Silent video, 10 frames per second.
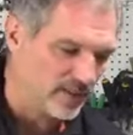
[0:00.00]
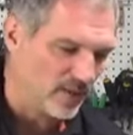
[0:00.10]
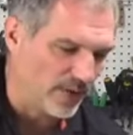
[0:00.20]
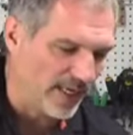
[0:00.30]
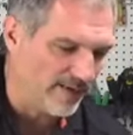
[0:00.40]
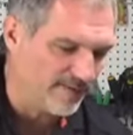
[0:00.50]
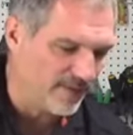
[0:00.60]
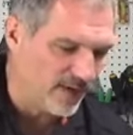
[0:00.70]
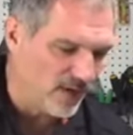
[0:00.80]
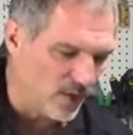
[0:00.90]
So if
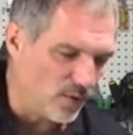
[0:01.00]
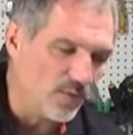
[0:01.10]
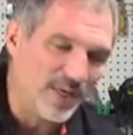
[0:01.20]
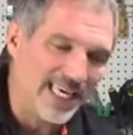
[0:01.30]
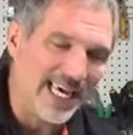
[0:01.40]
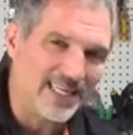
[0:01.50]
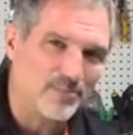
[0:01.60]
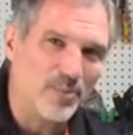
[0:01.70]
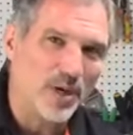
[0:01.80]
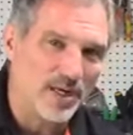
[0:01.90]
you get
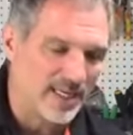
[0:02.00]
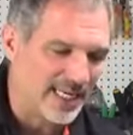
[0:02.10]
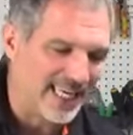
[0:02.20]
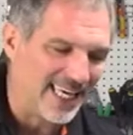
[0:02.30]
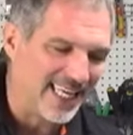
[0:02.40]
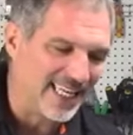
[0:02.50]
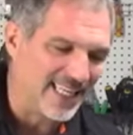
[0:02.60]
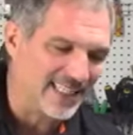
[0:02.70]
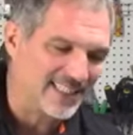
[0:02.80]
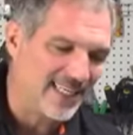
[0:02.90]
Bondic in
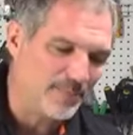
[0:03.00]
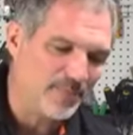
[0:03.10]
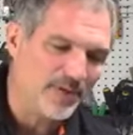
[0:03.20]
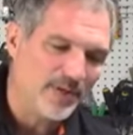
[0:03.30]
the tip,